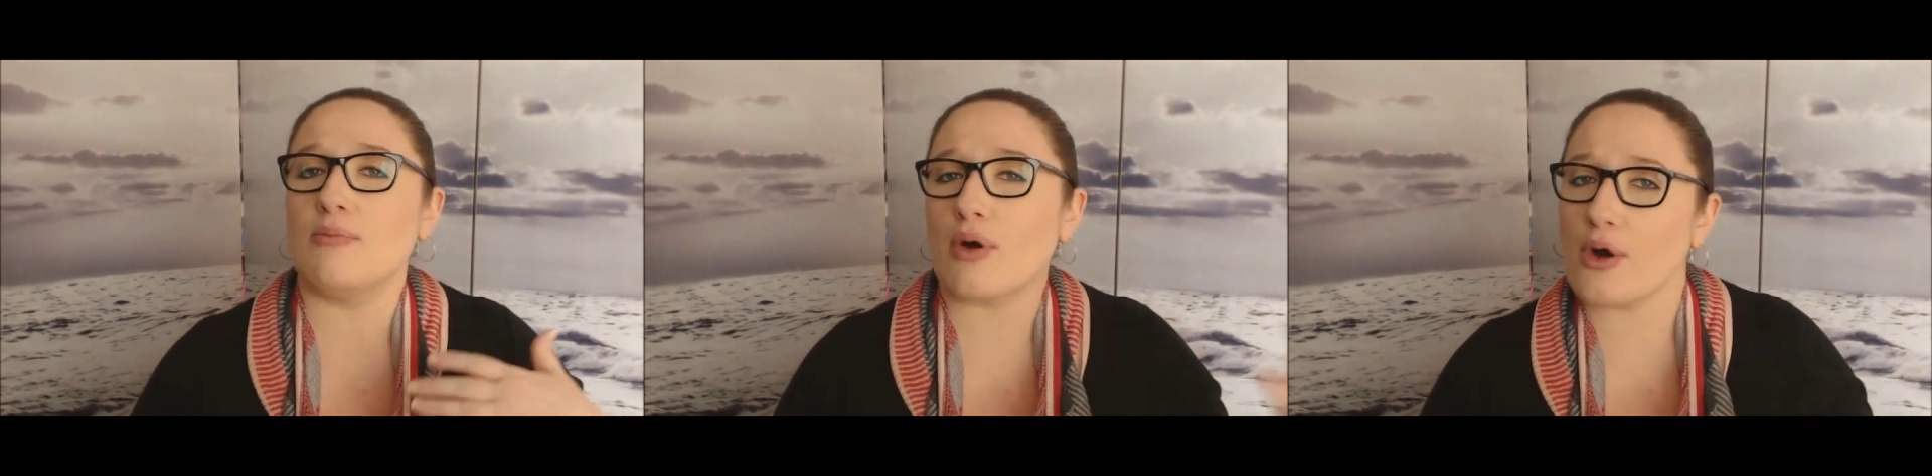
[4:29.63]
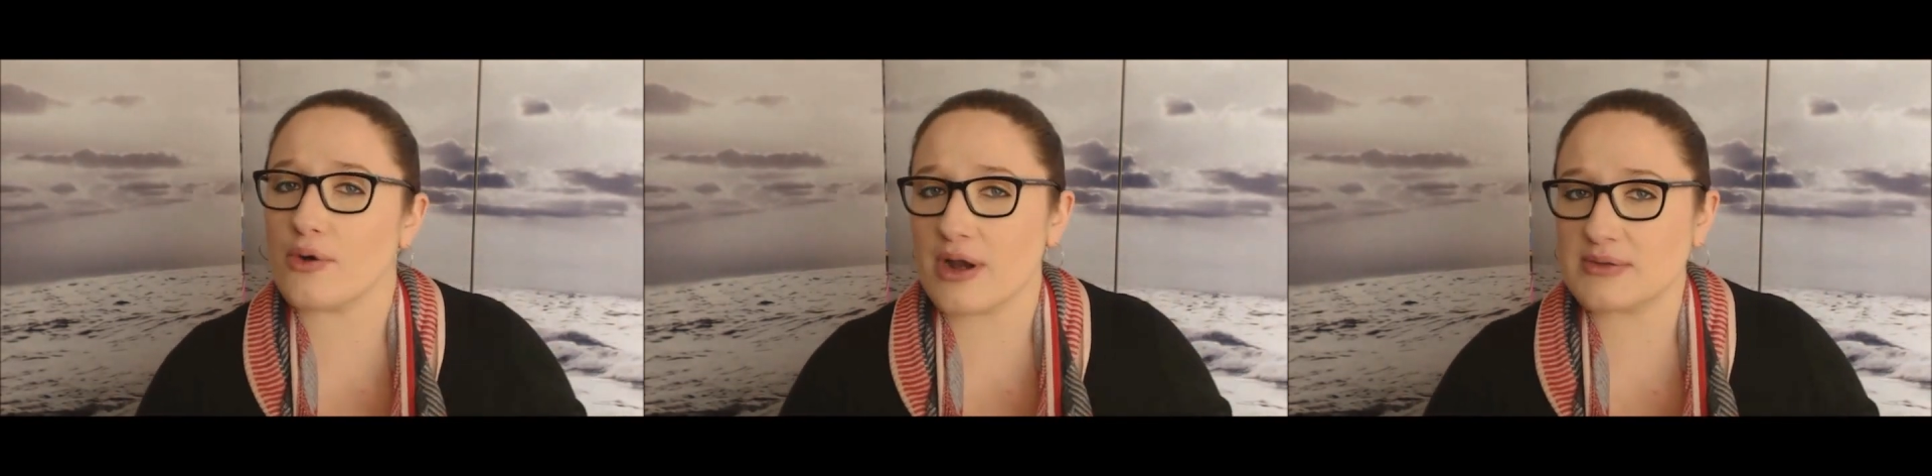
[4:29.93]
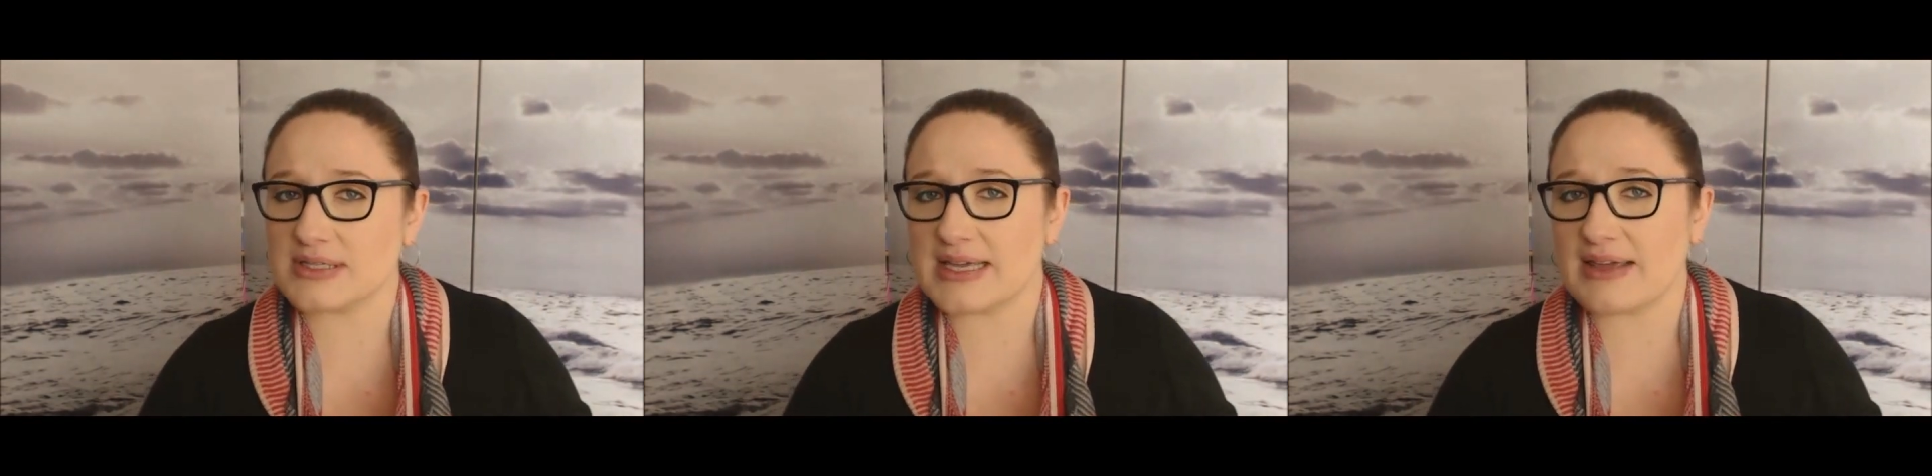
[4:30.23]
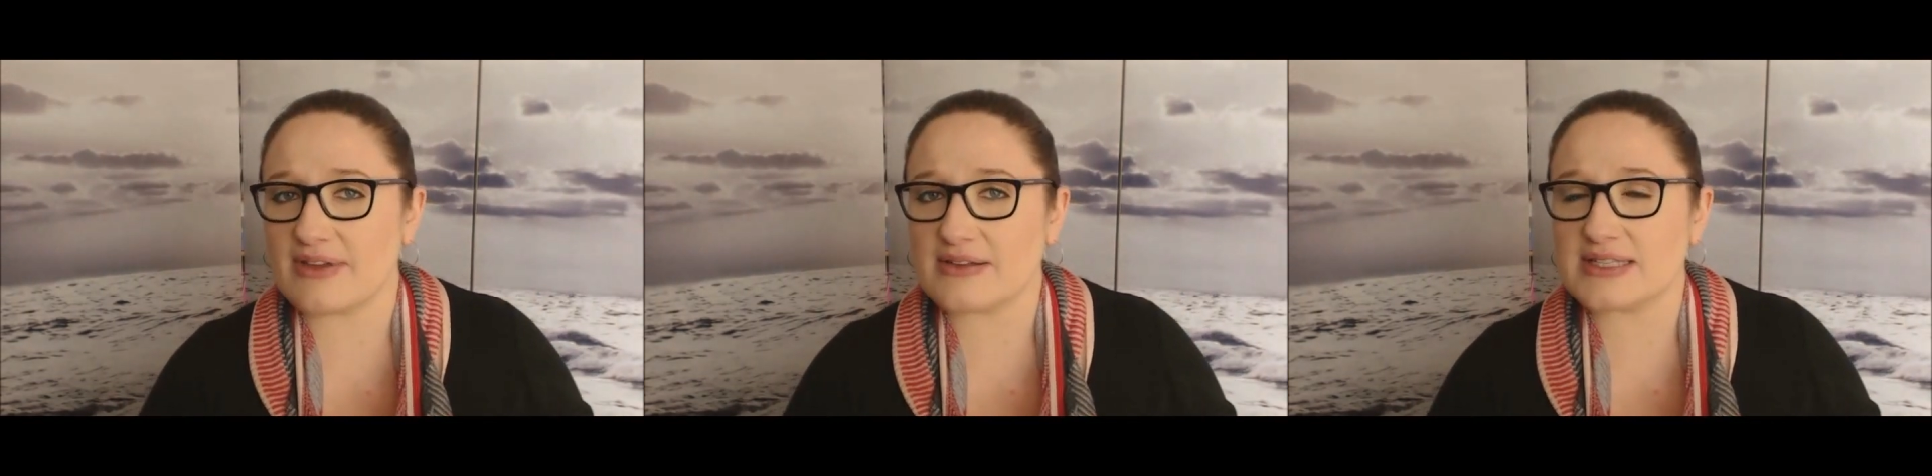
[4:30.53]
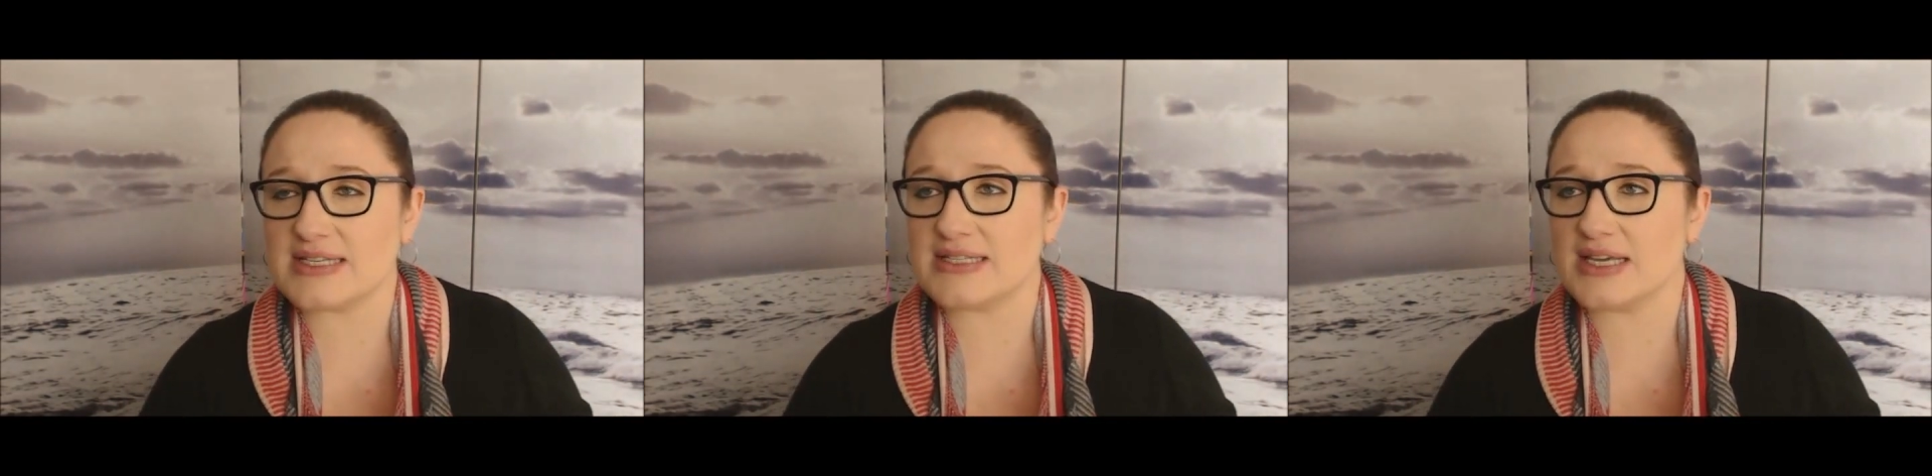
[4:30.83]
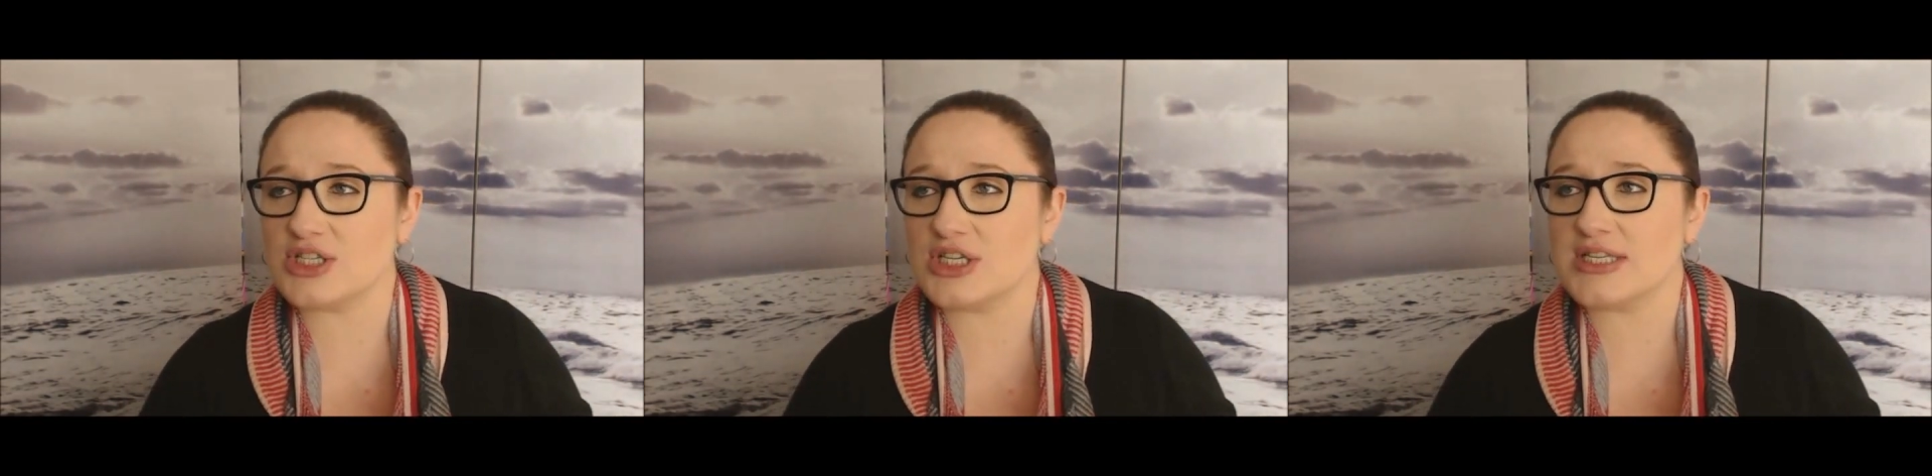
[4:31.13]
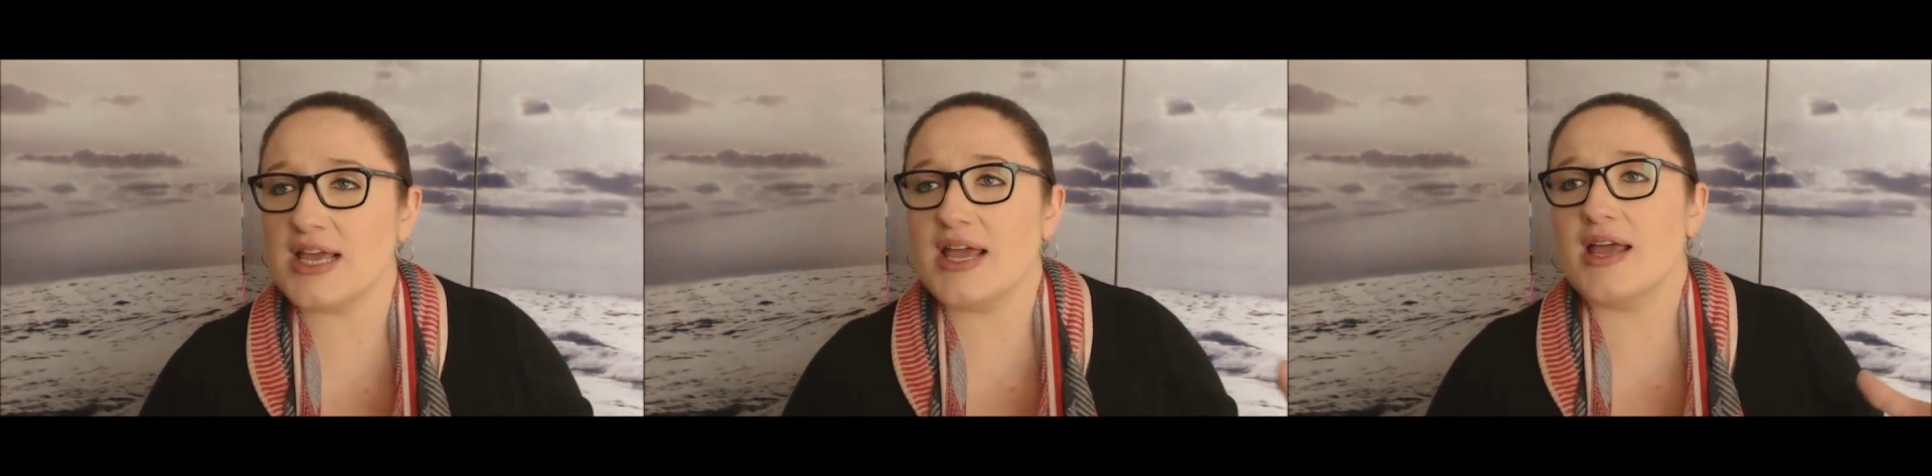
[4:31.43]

programs on TV of C-sections.